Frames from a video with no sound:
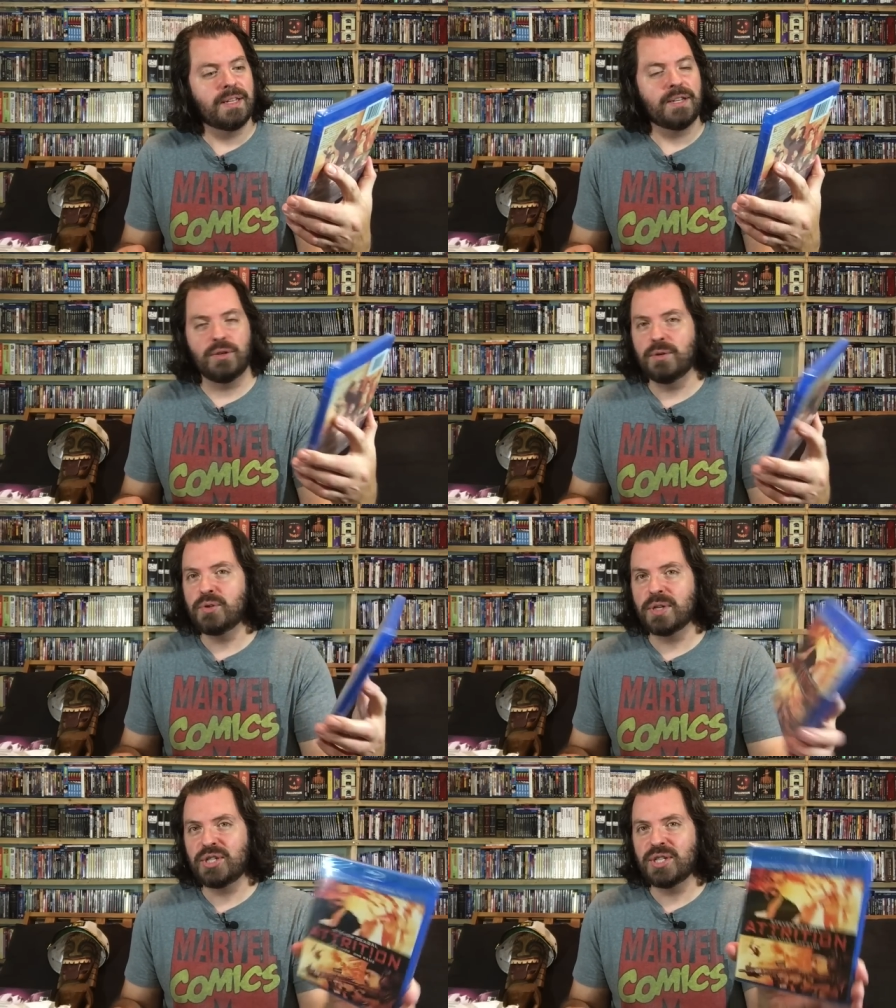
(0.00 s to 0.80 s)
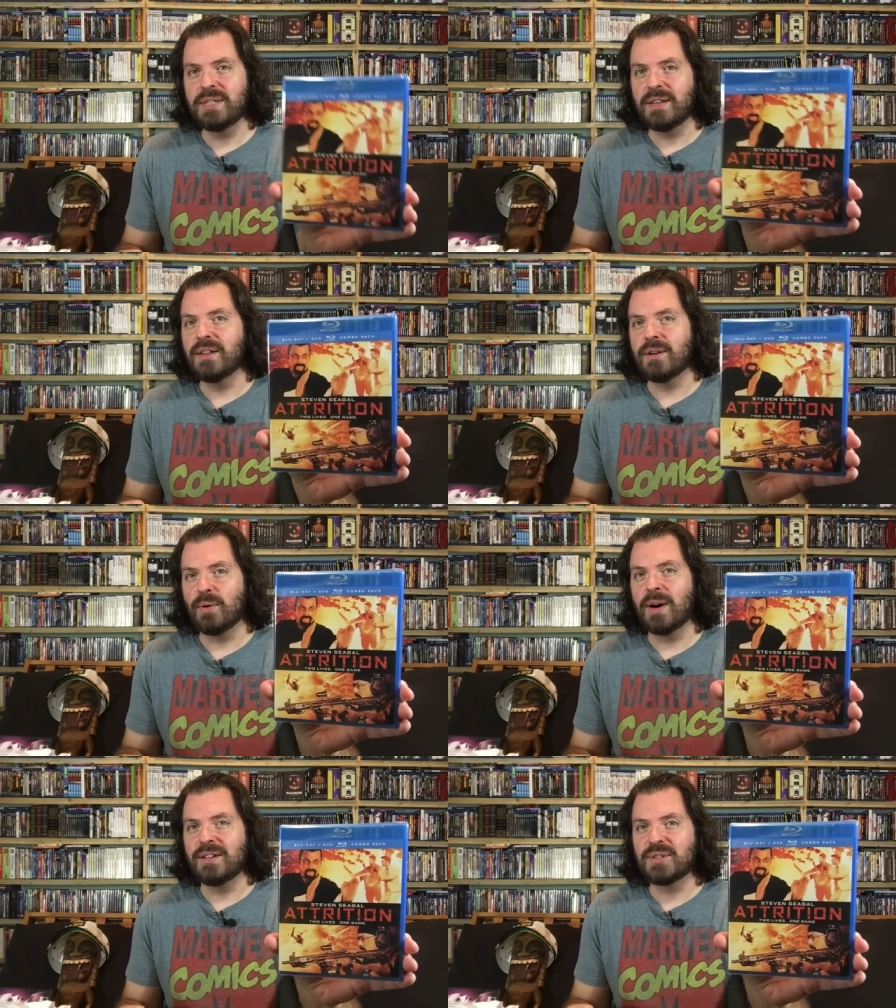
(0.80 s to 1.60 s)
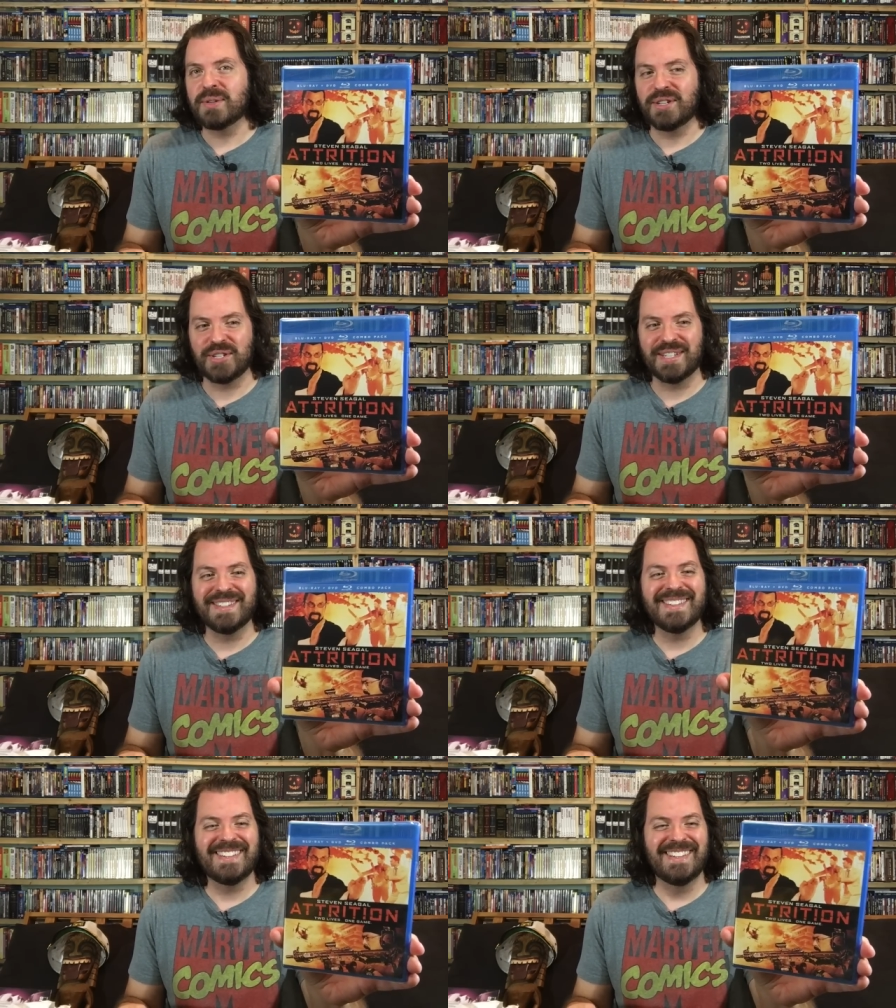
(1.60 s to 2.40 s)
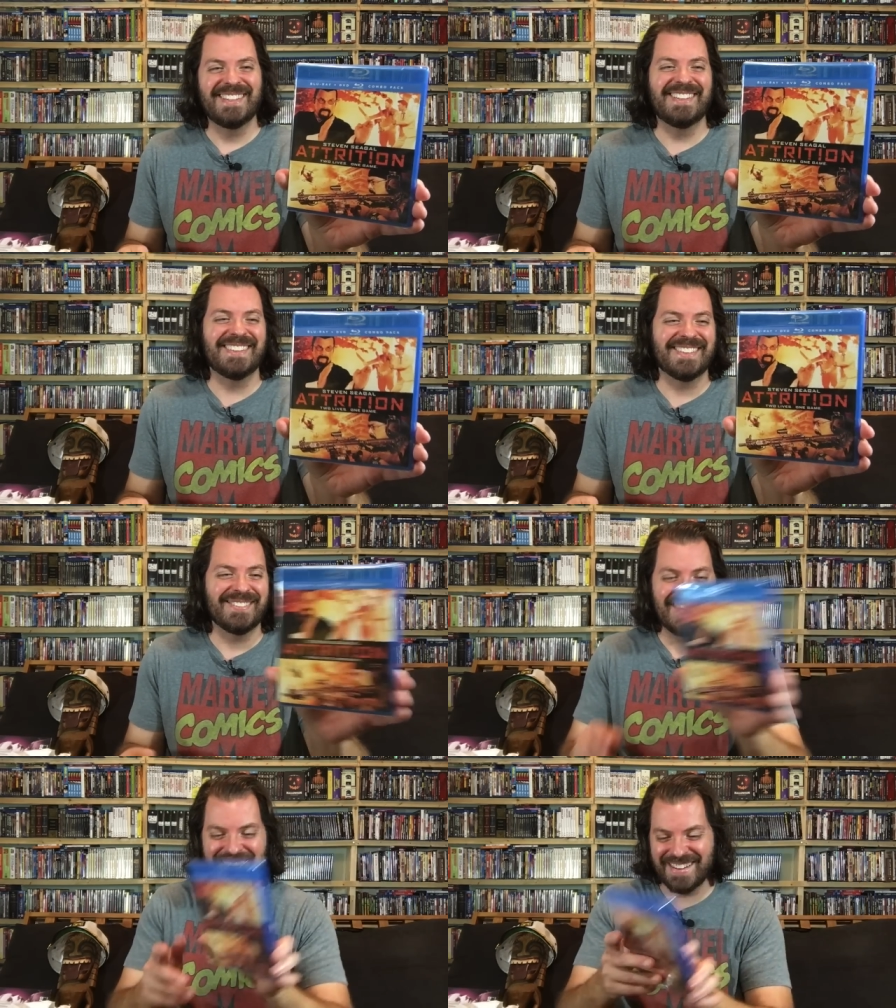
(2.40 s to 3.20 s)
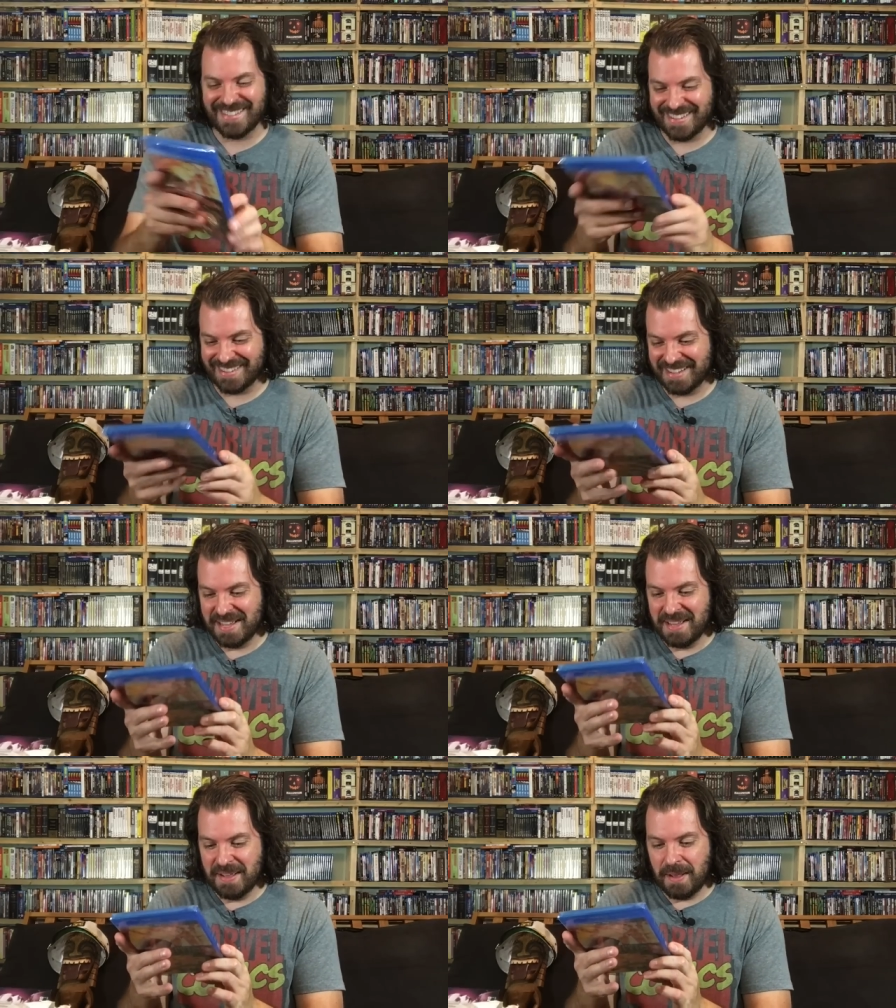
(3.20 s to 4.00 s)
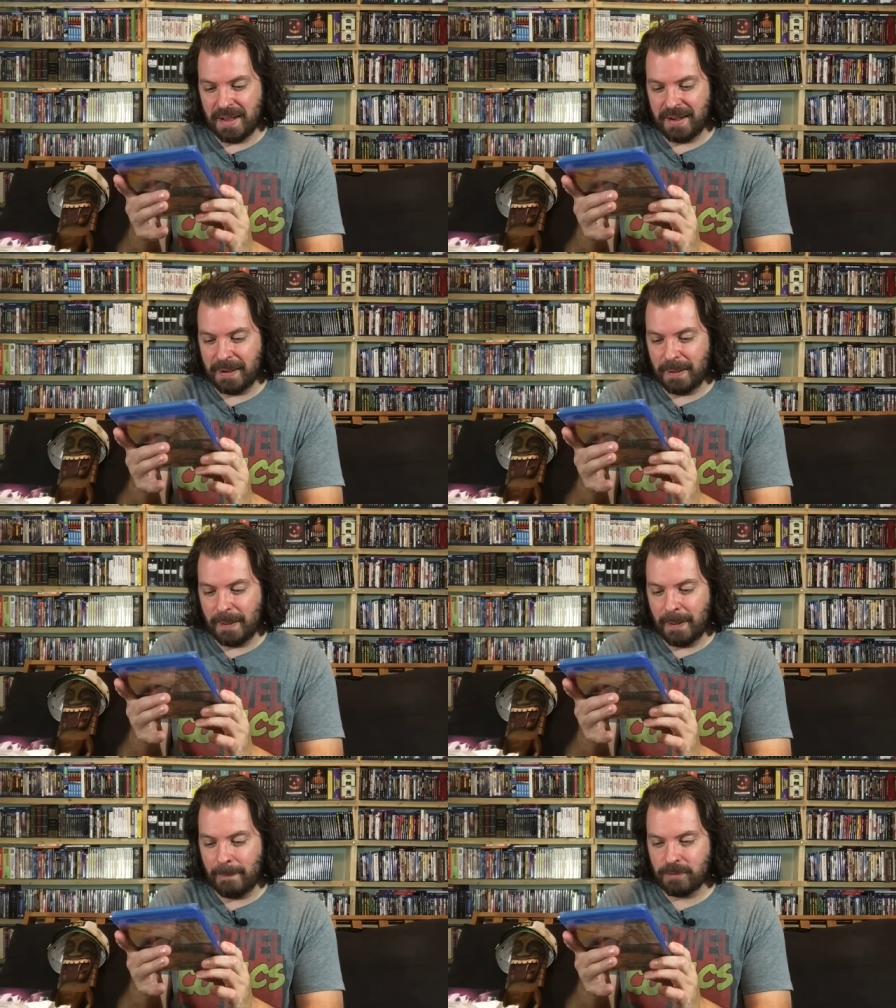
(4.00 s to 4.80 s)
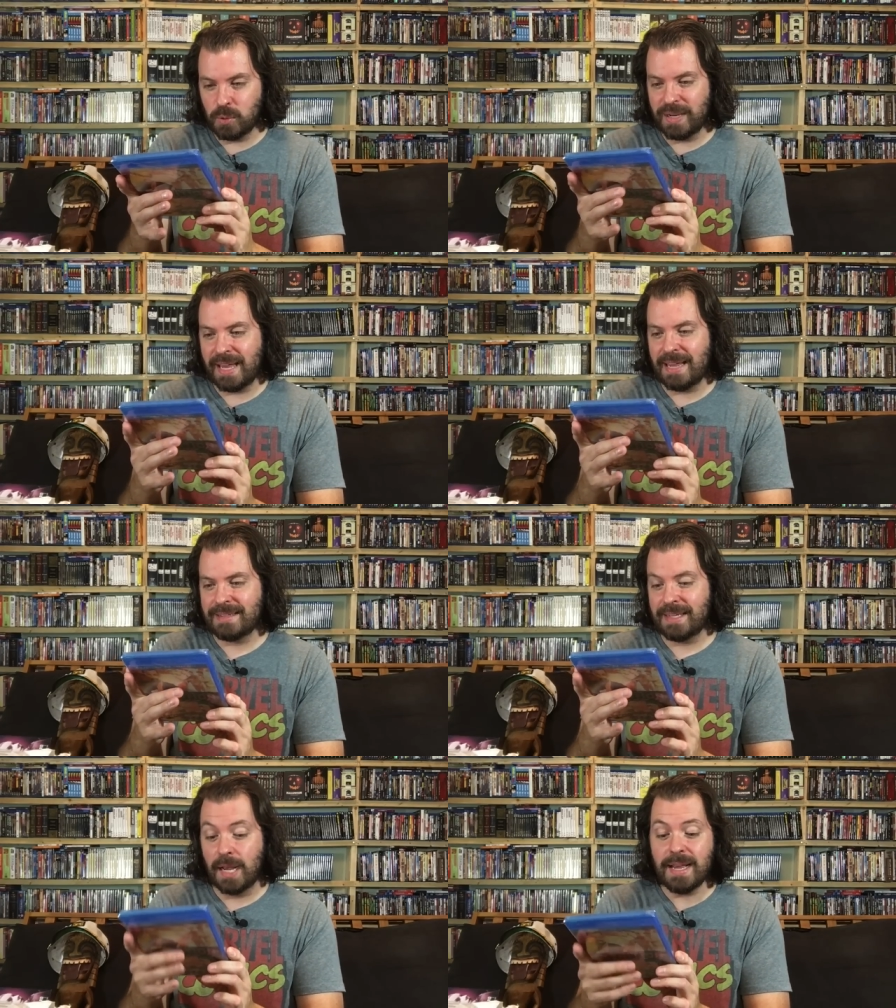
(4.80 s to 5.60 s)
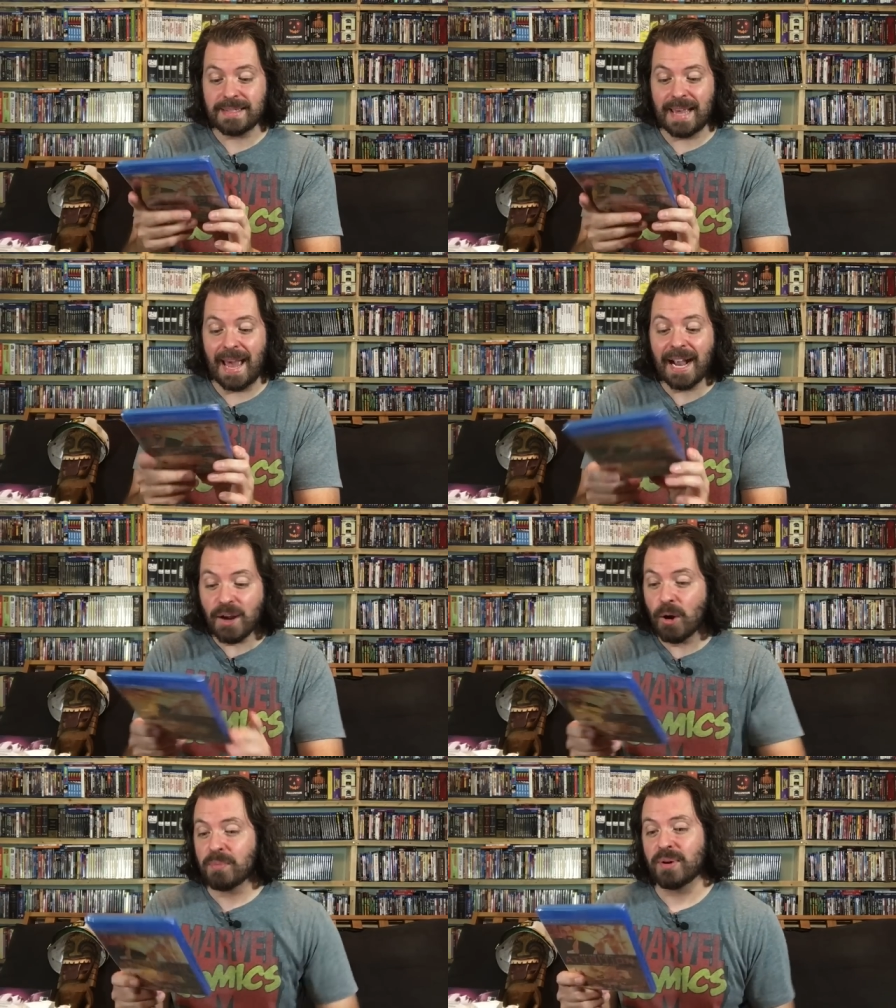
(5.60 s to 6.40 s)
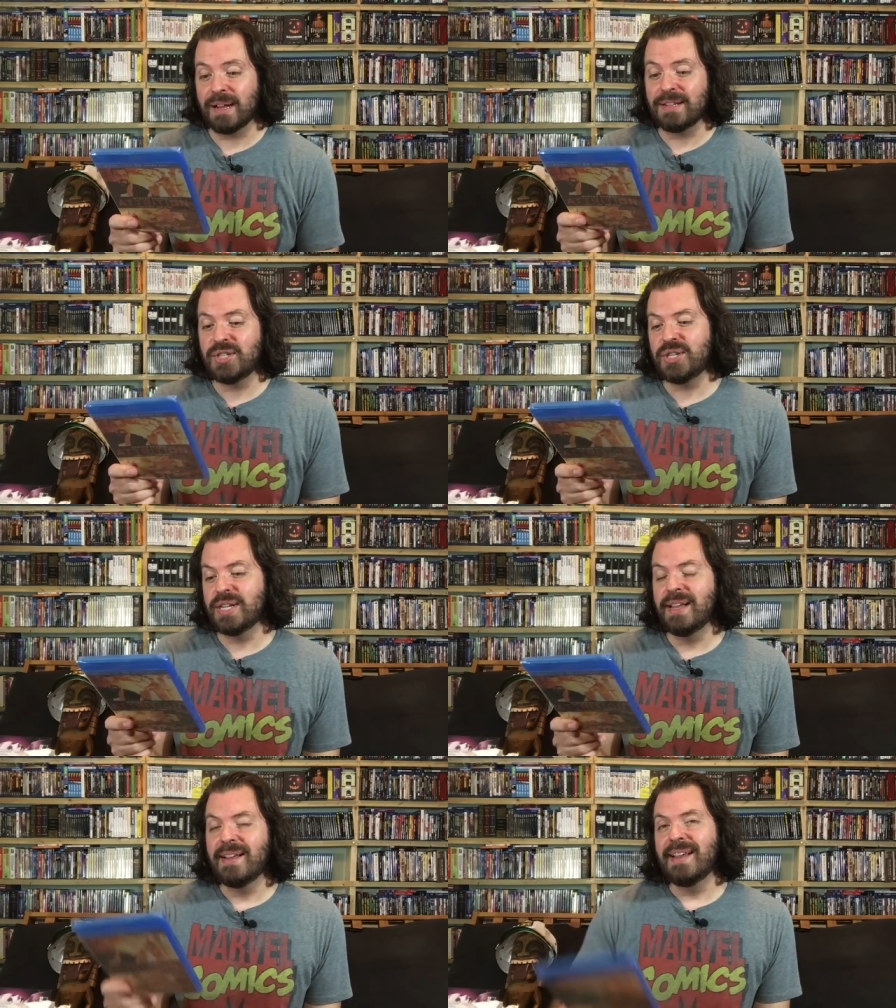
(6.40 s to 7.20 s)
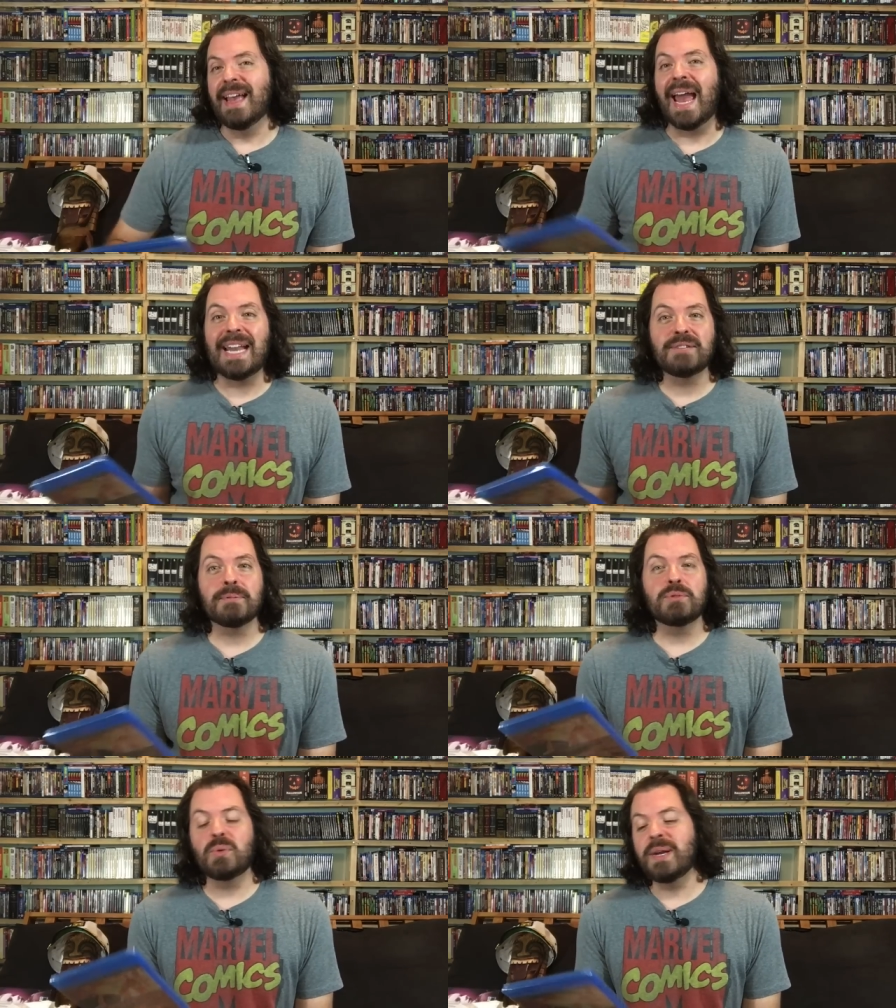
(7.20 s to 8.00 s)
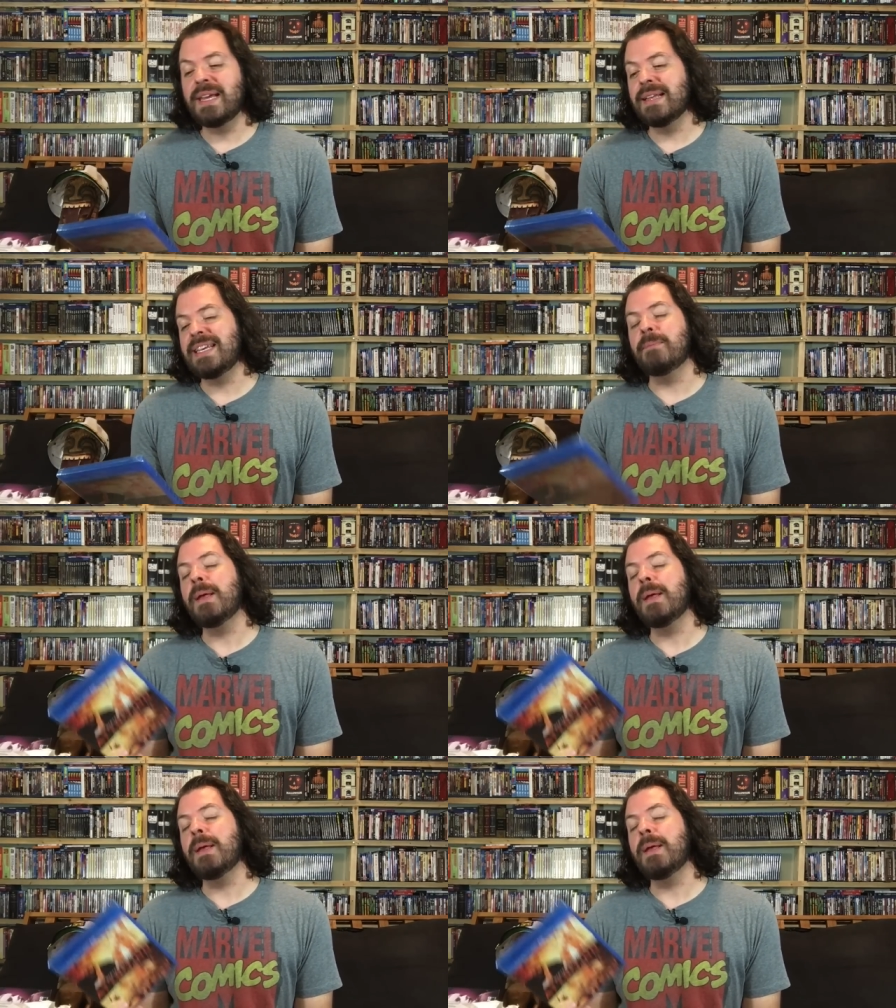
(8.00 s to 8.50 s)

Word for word: Nutrition? No, Attrition. What year is this? 2018. Hey, it's Echo Bridge, and it's from 2018.